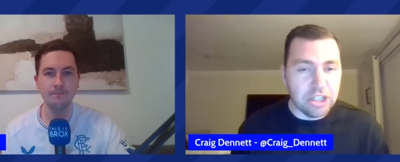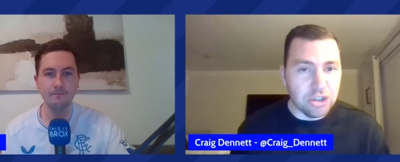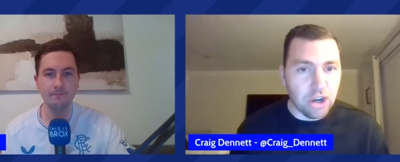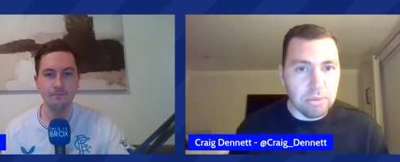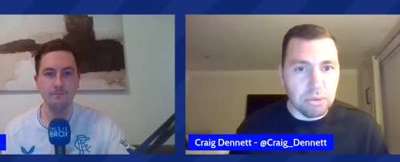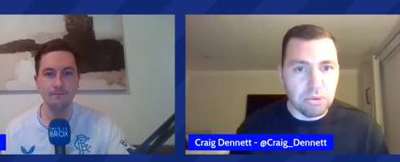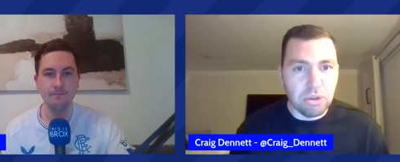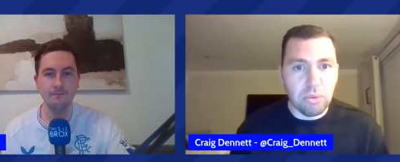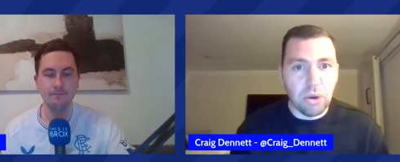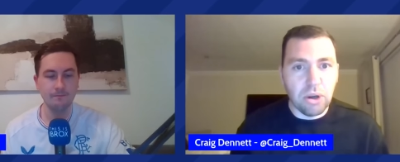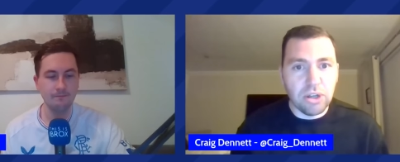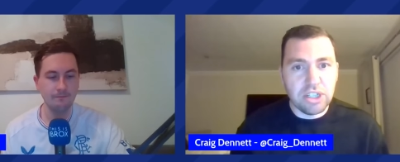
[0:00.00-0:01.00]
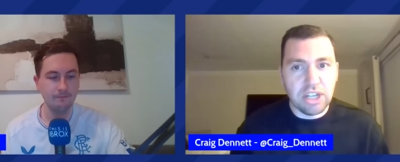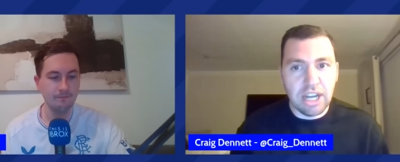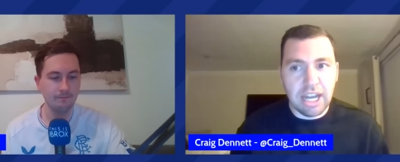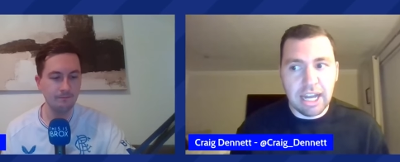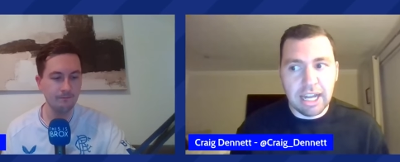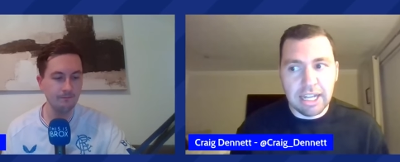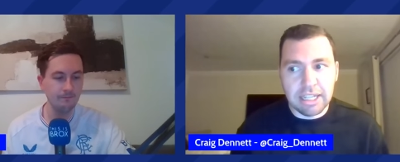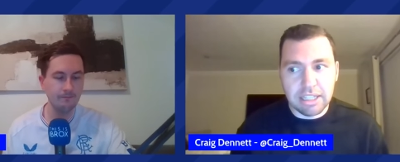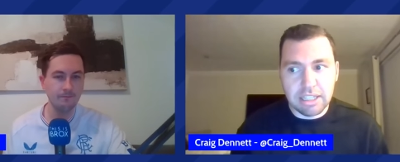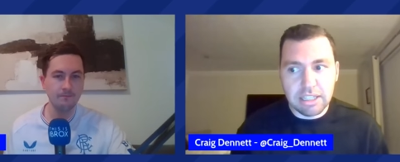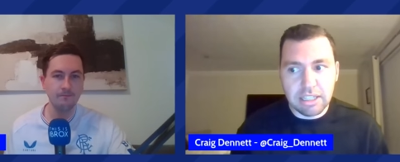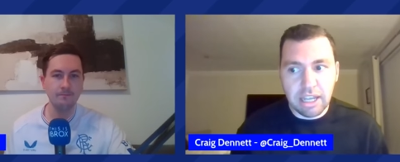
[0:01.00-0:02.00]
Speaker 1: enjoyable to watch
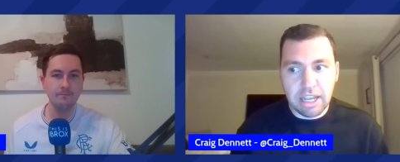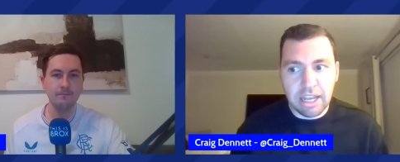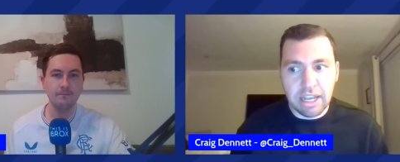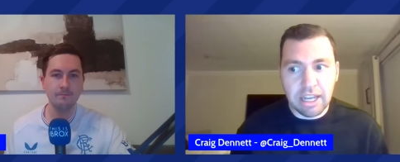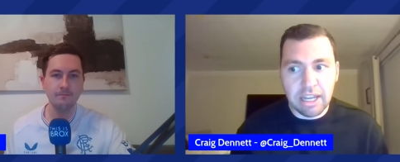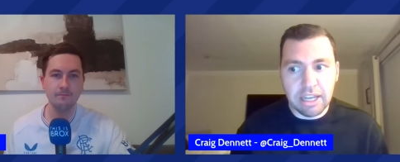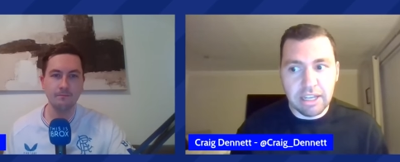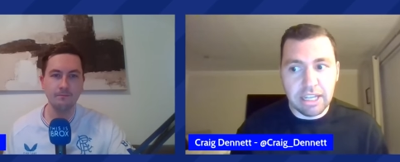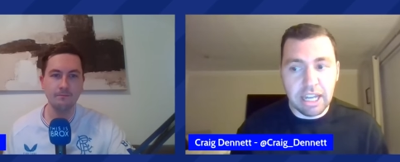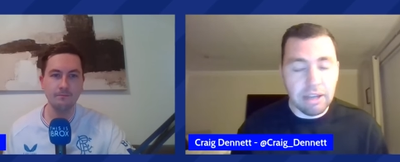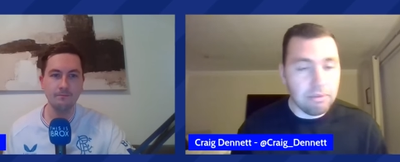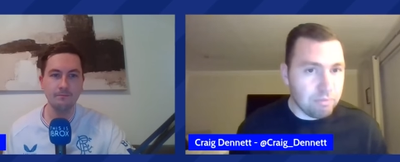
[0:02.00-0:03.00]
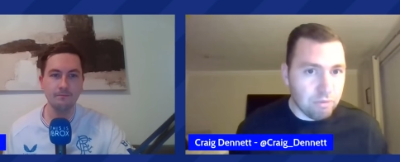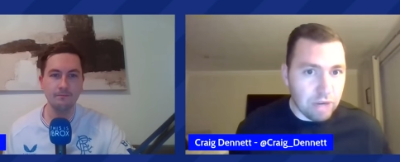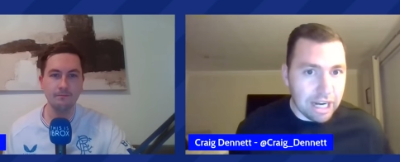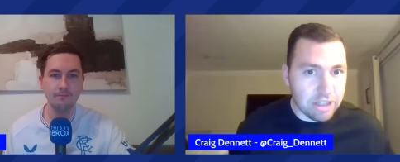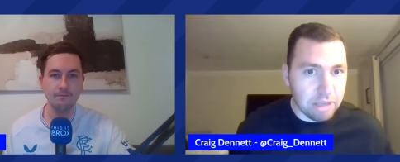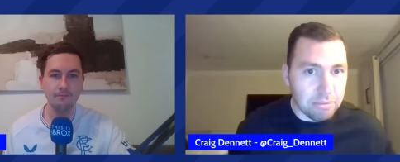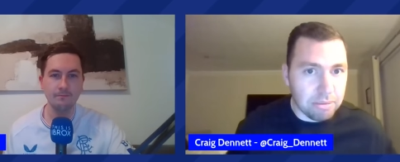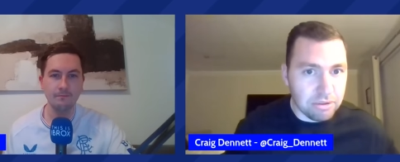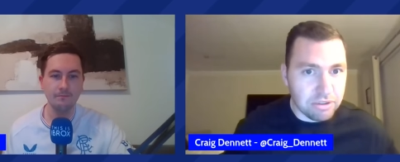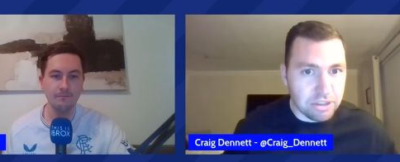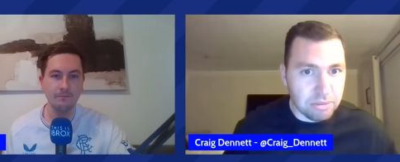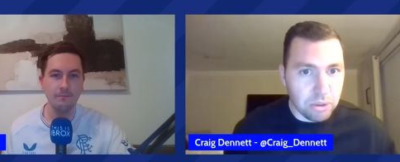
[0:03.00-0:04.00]
and uh yeah, racked up
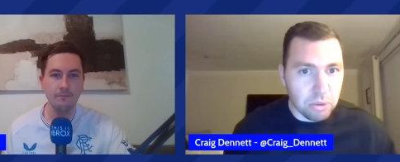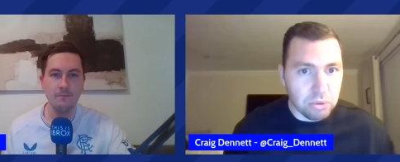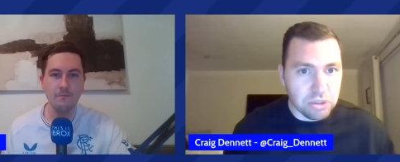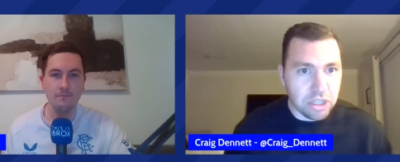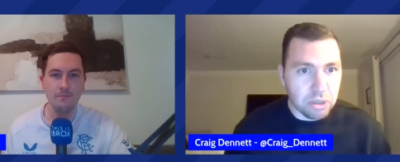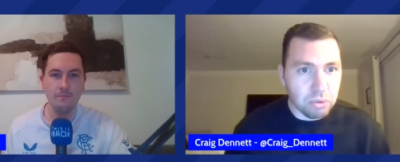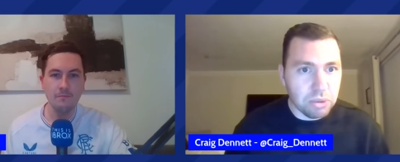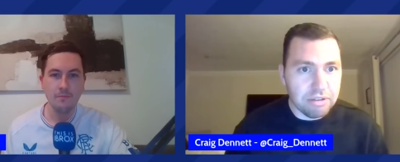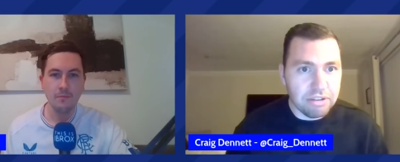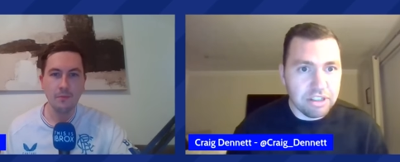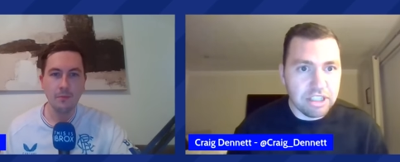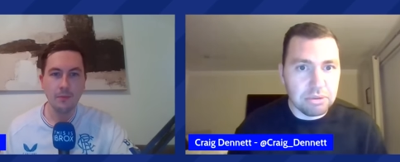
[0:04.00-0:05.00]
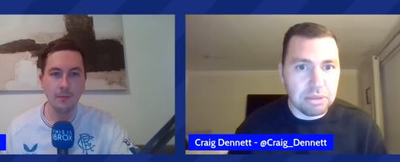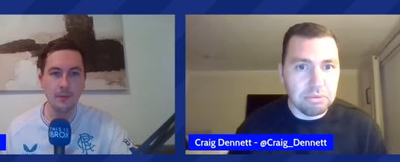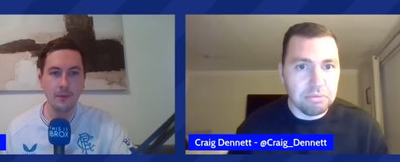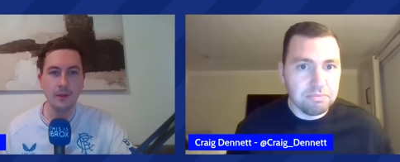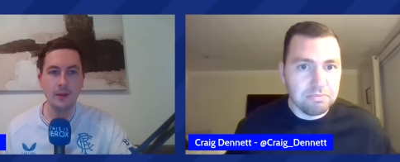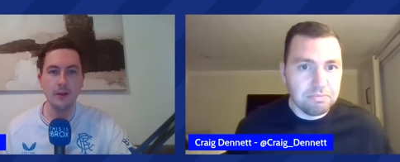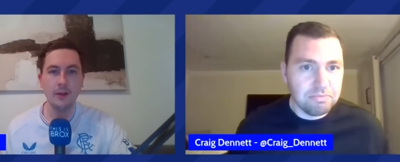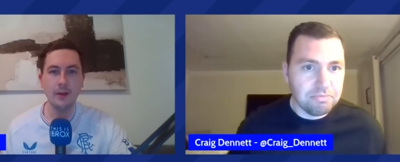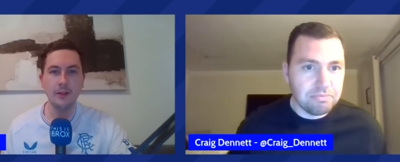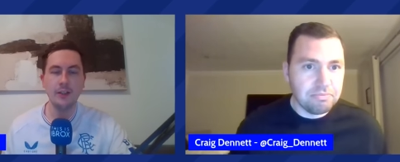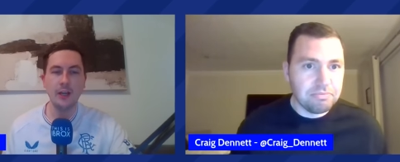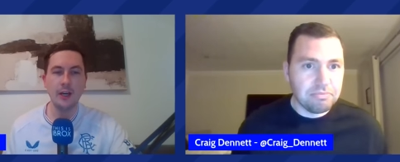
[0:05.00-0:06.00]
some goals and the goal difference as well.
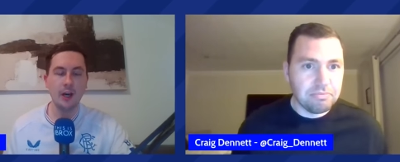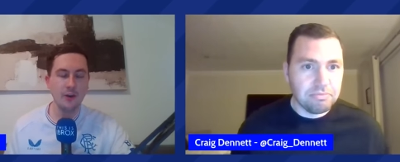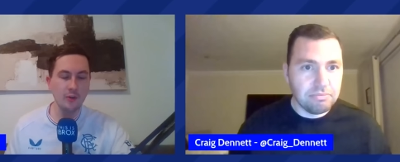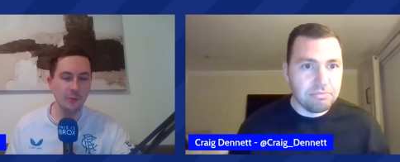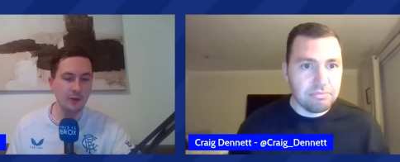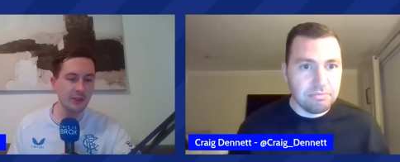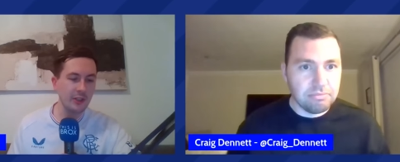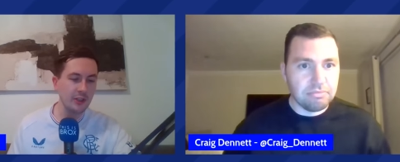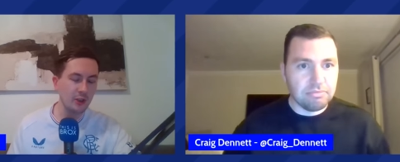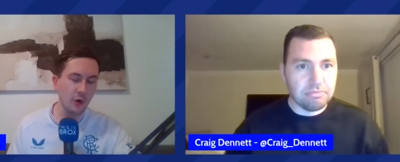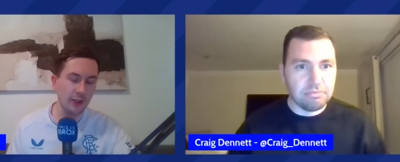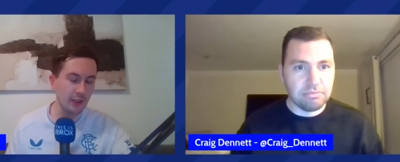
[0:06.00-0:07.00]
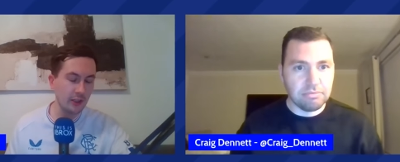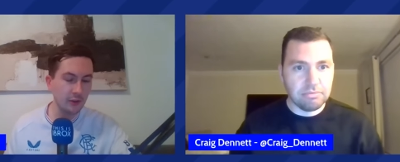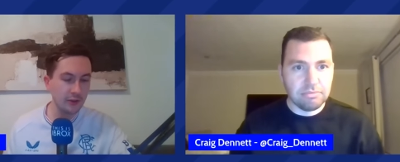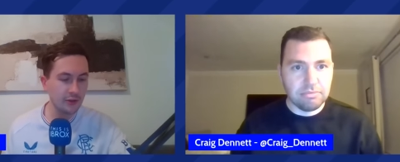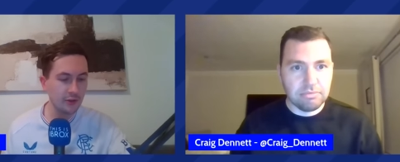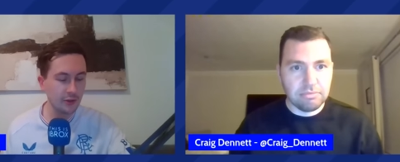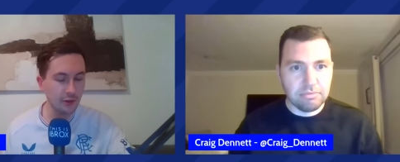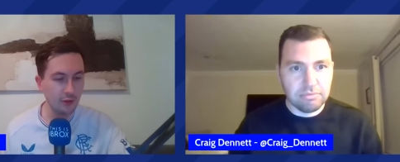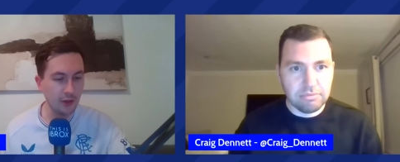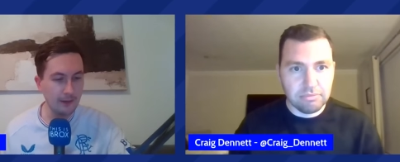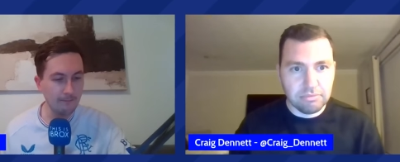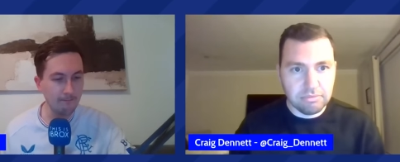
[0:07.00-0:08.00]
Speaker 2: Yeah, one hundred percent. You already alluded
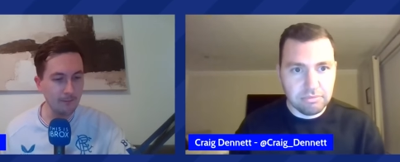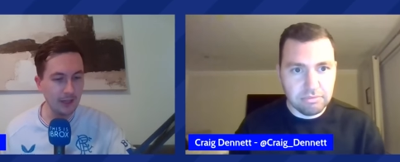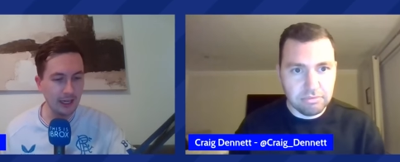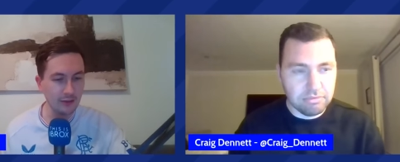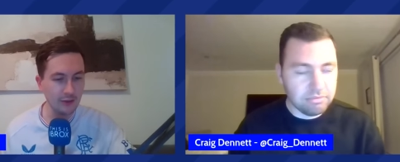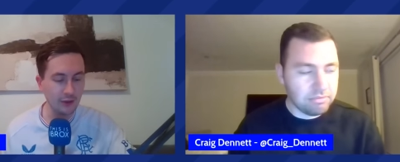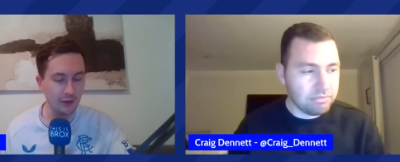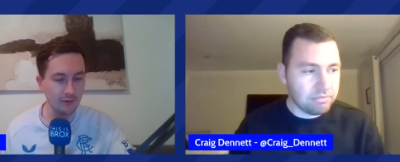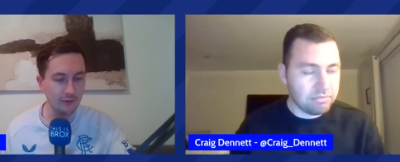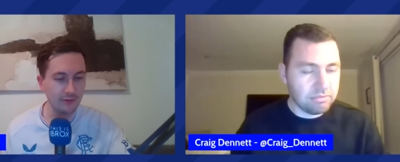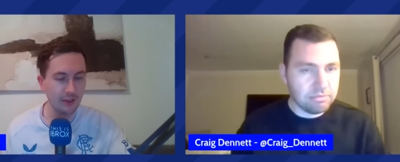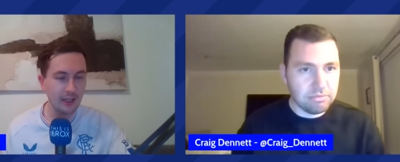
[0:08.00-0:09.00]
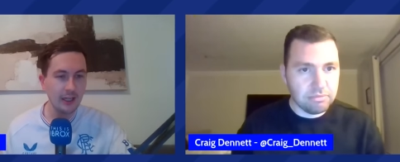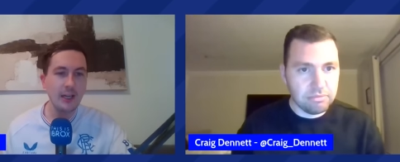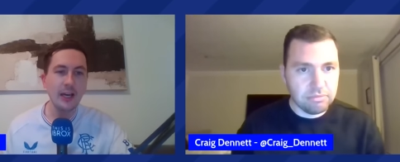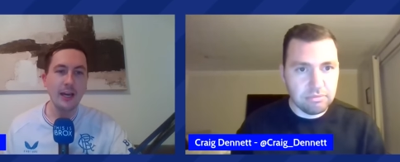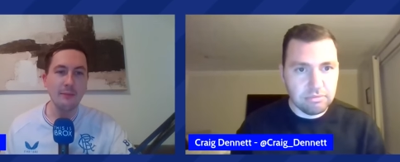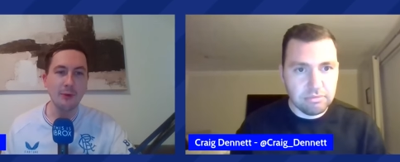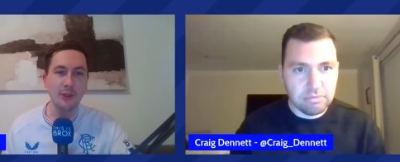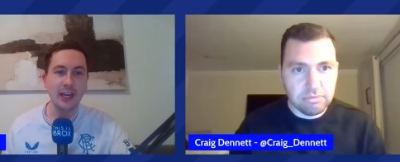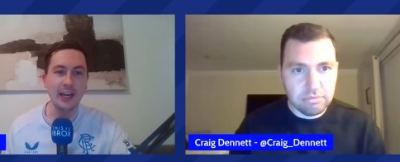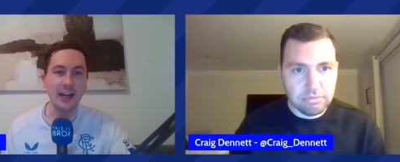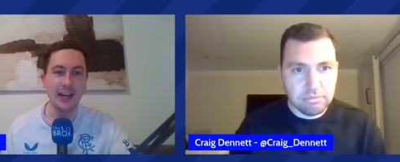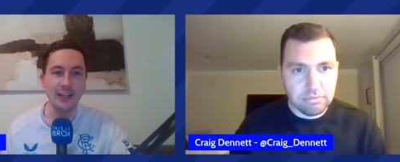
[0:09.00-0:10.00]
to um, that sort of uh,
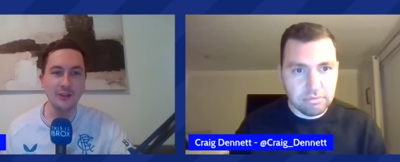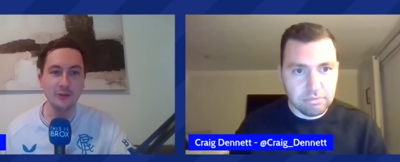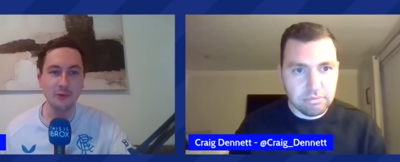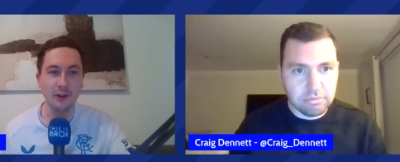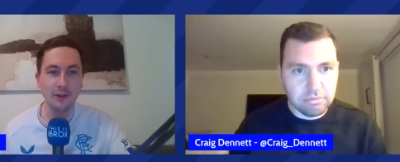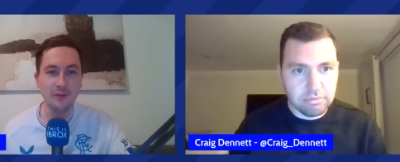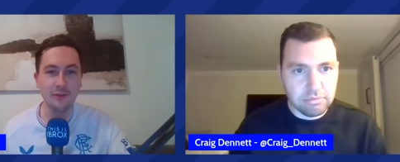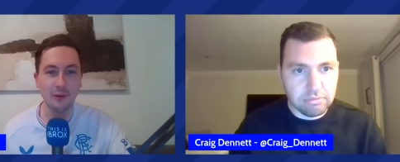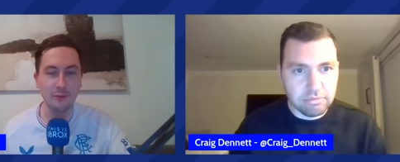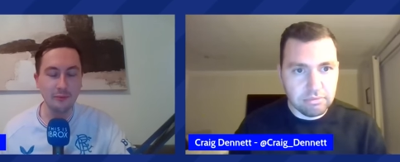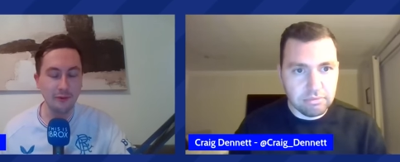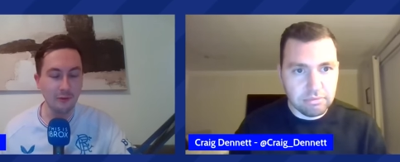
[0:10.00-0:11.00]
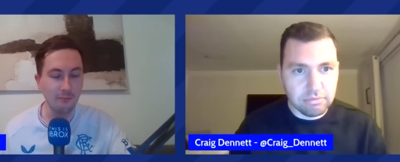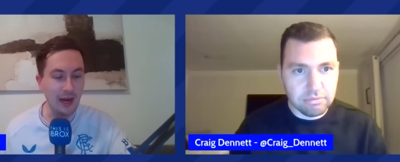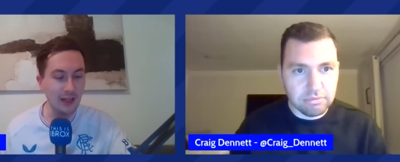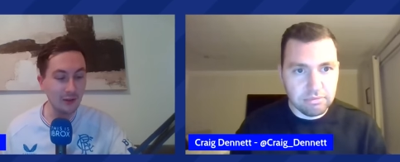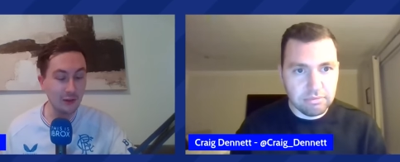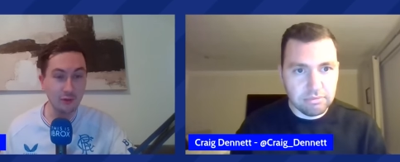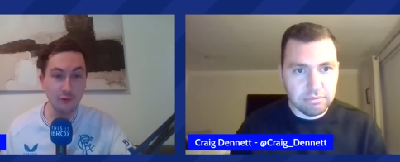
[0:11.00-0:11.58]
Beguera-esque run from from Balogun.